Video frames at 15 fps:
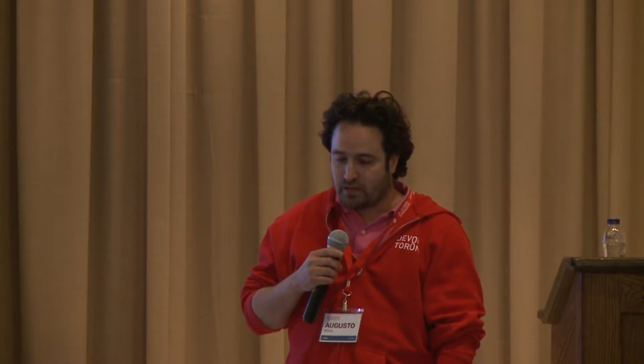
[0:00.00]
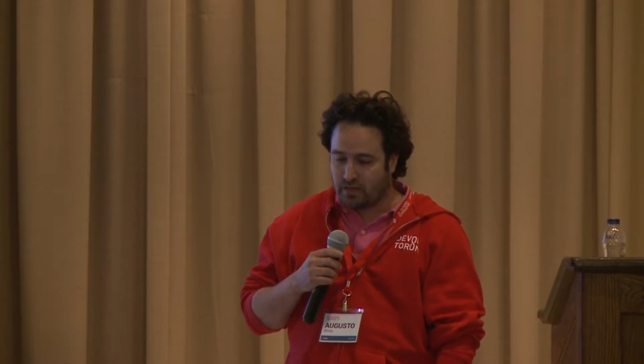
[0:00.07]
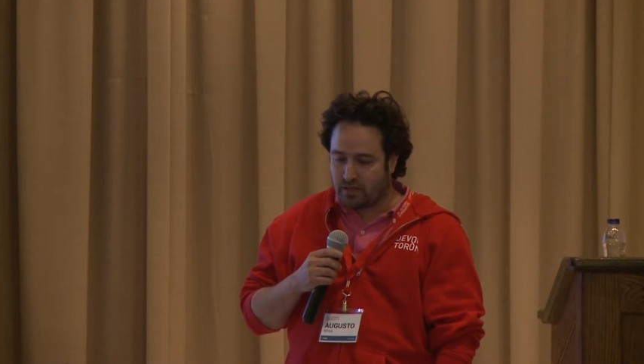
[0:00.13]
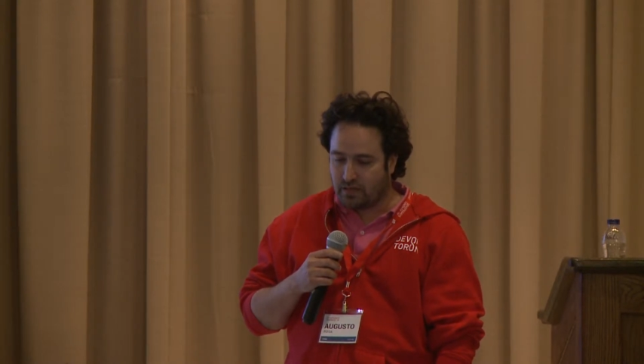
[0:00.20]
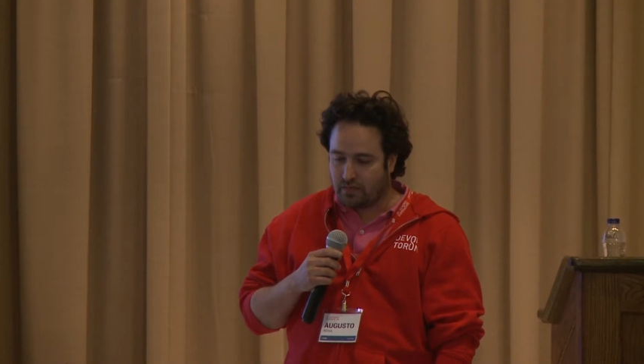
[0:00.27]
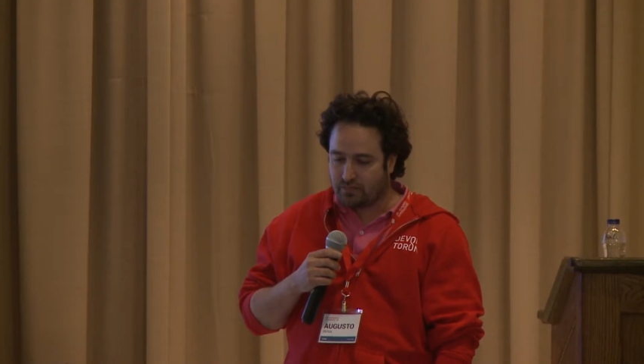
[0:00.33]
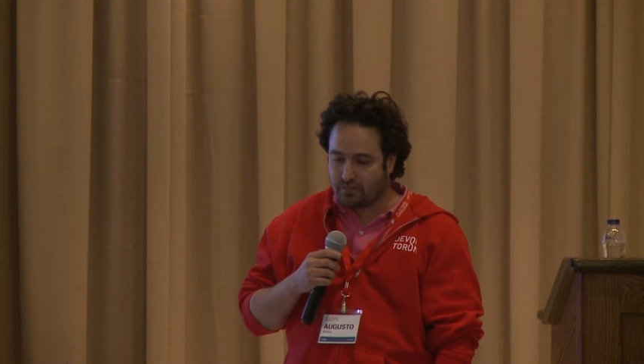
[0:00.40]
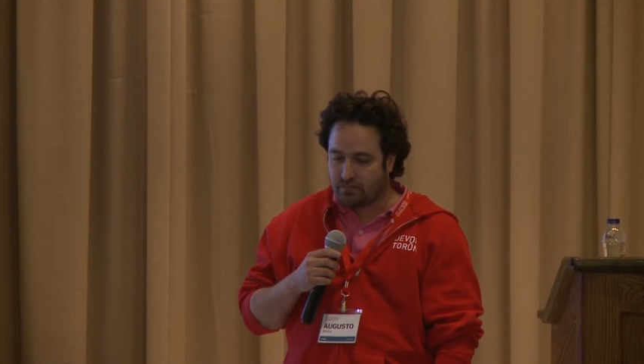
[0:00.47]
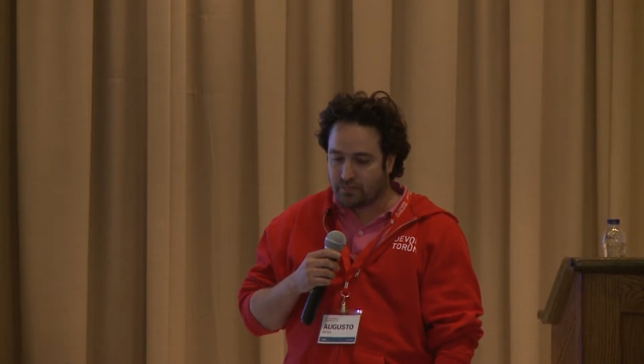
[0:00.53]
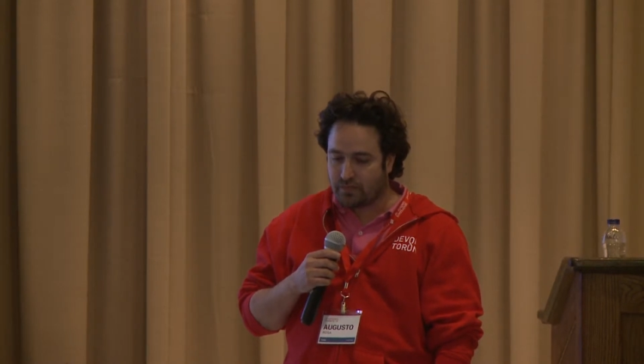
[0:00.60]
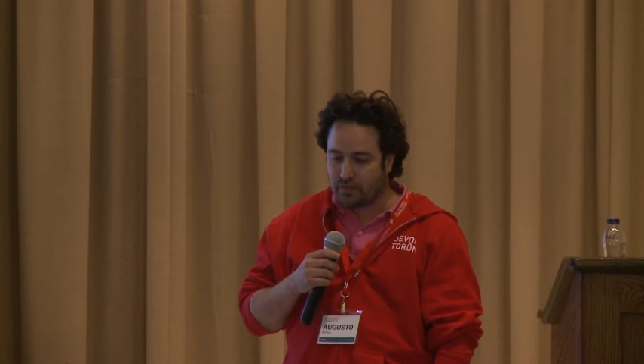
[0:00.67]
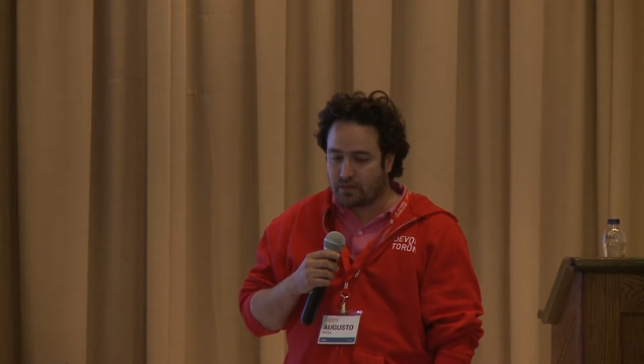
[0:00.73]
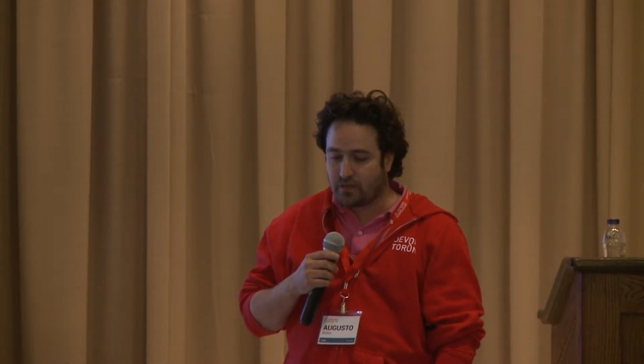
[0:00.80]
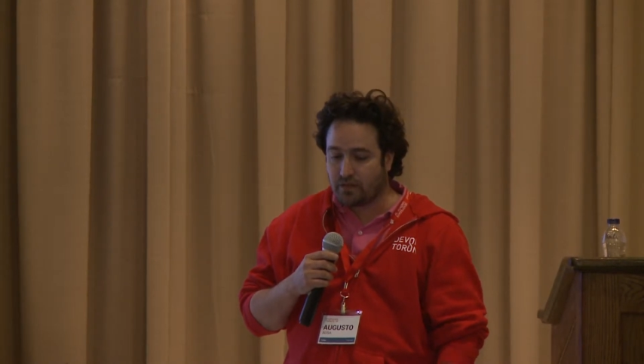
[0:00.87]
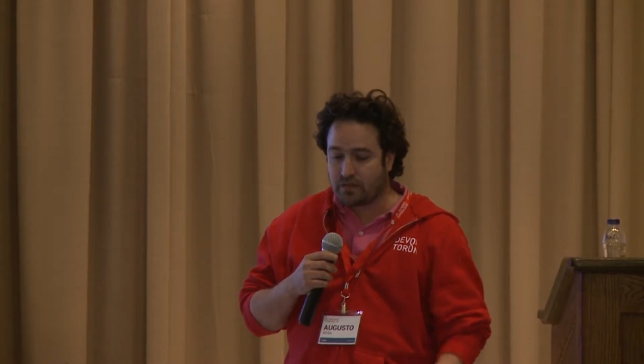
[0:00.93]
And
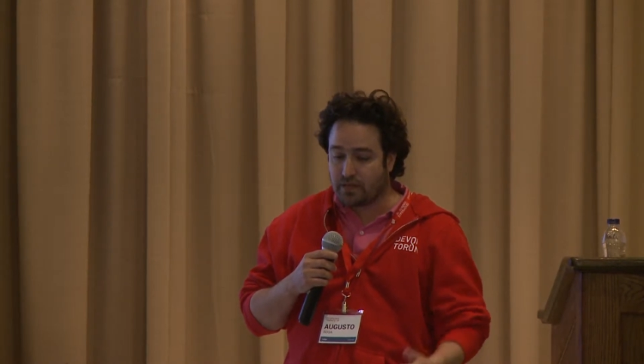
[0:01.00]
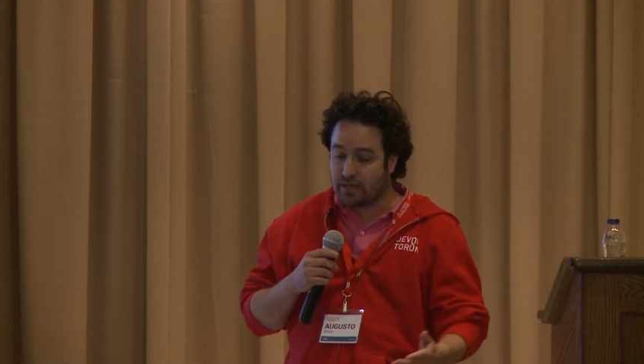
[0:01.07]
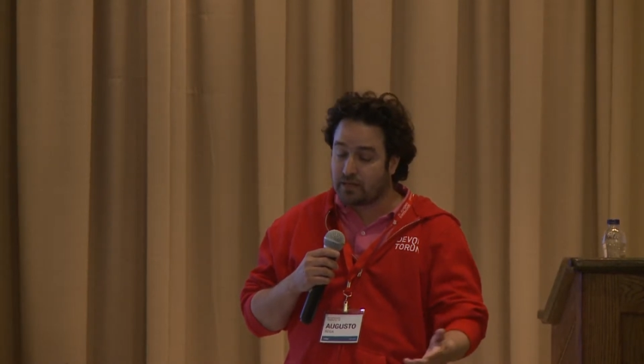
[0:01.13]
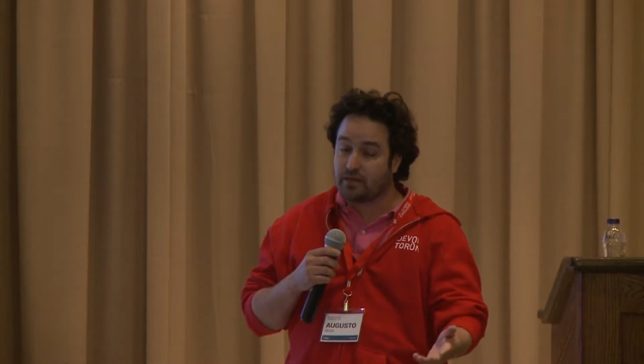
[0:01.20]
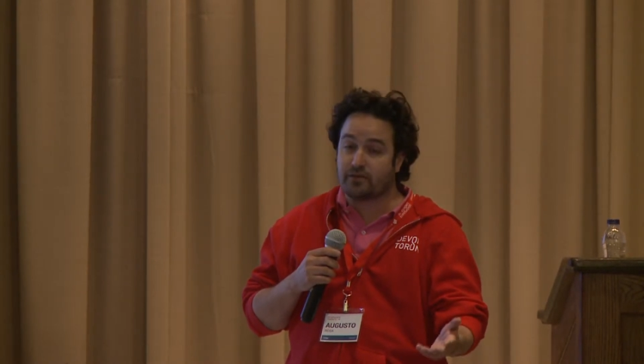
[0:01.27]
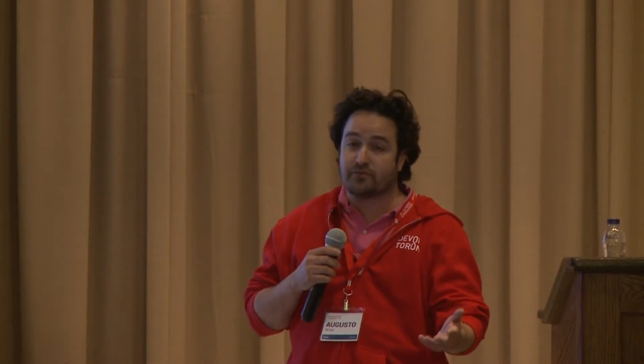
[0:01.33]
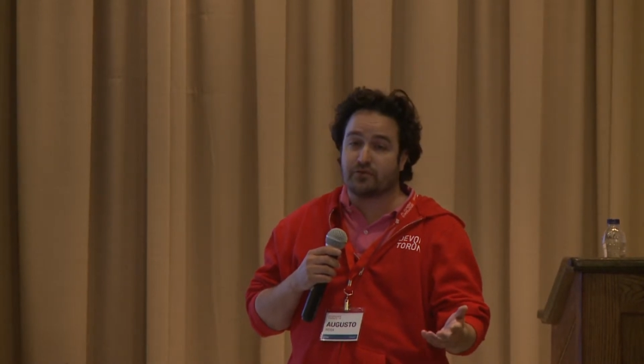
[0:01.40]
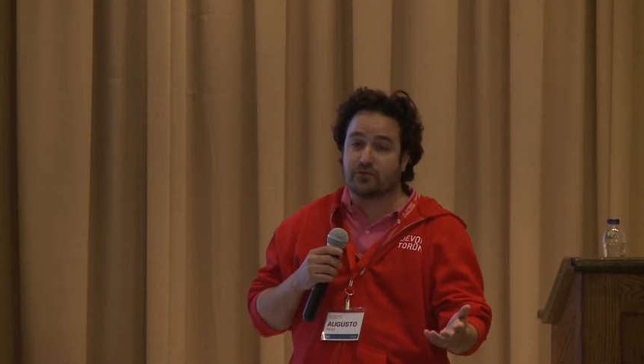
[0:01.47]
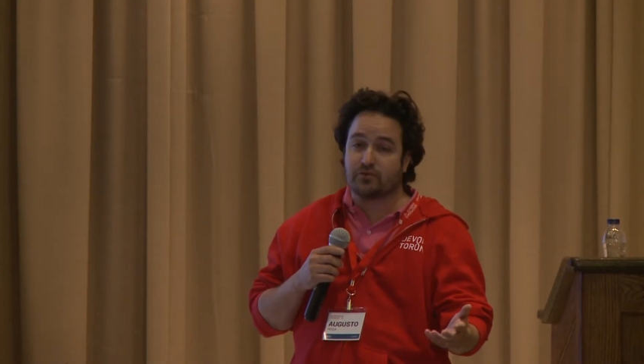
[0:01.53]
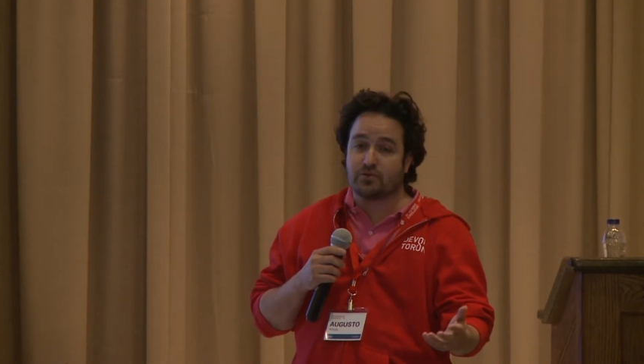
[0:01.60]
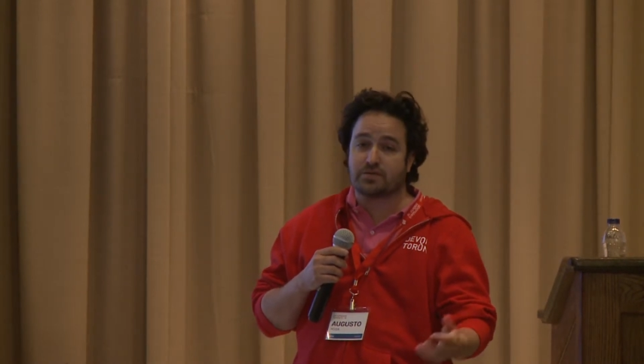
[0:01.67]
if you're